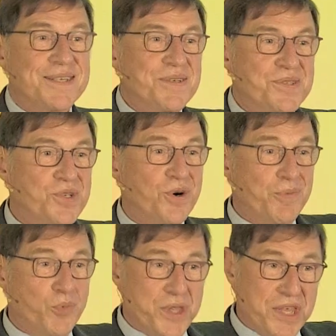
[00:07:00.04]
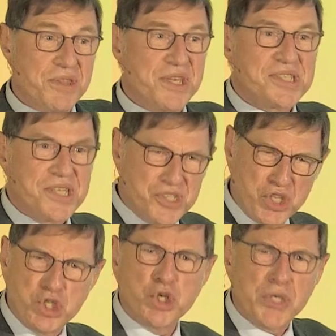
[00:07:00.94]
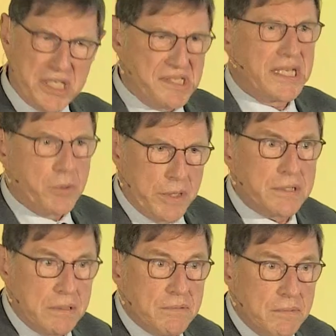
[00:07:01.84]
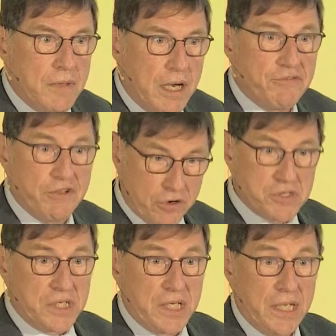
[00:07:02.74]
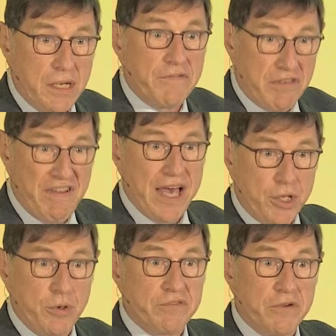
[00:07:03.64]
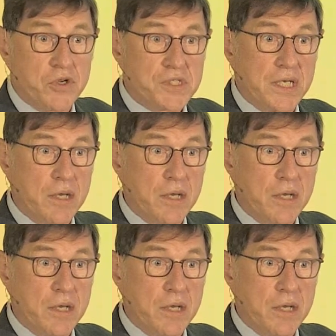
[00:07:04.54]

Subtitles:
So within this is the dirty secret of diversity, of the value of diversity,